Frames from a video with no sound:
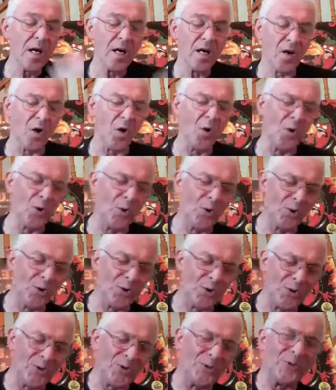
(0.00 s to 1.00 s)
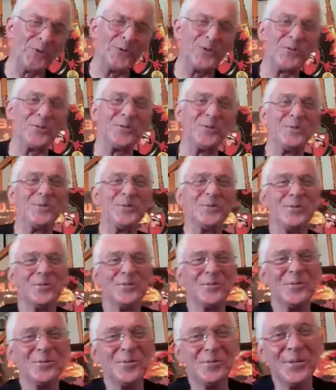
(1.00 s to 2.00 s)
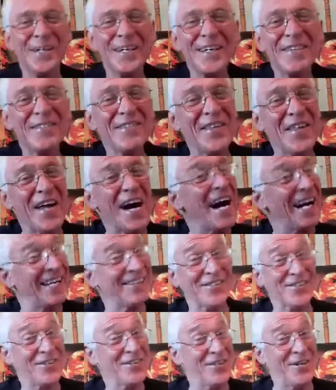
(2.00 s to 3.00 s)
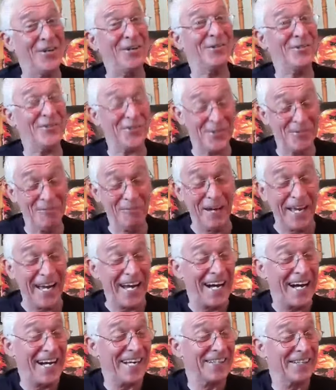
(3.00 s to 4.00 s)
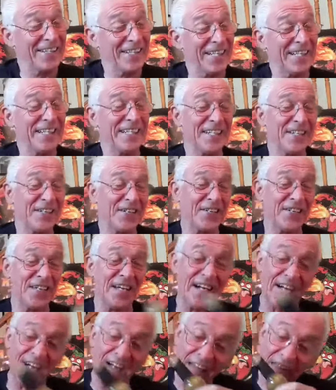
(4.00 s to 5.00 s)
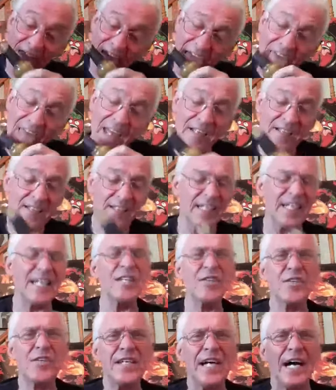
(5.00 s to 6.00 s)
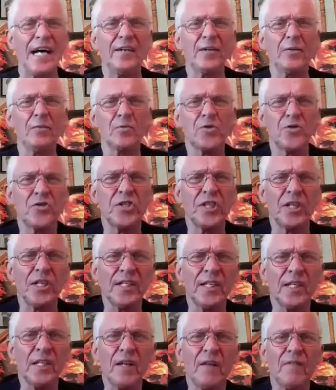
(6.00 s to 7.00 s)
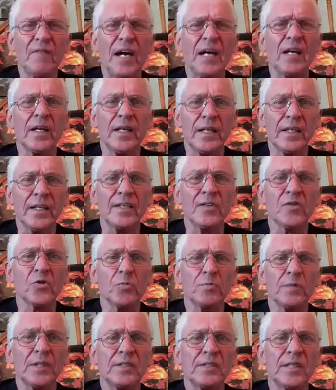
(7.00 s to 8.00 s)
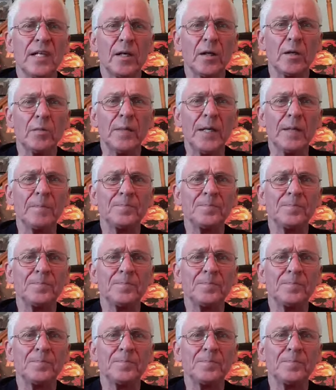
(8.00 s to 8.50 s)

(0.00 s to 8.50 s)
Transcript: Oh, that's got some garlic in it, as that. It is Dano's Chilli of the Valley, isn't it? Somebody tell me.